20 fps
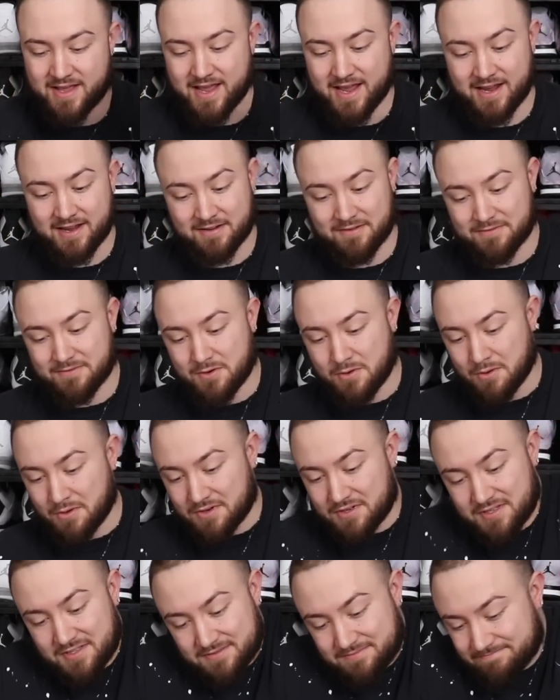And of
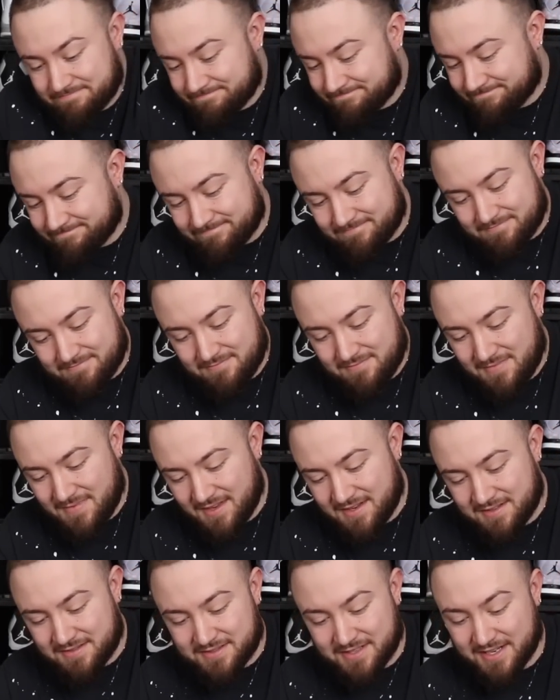course,
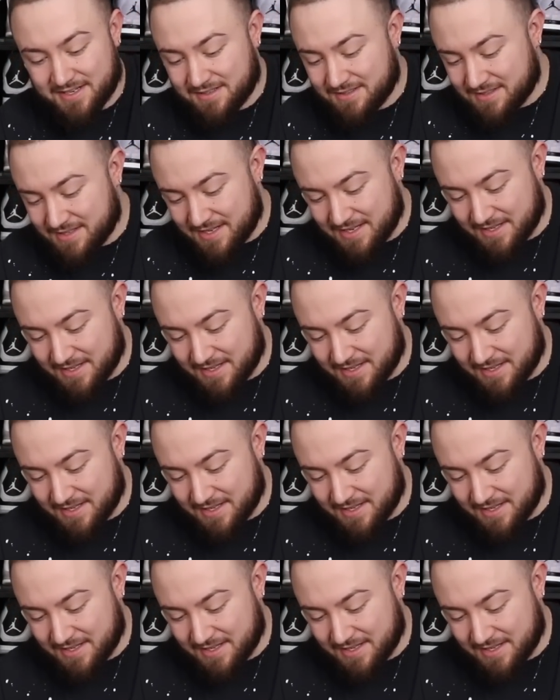yeah,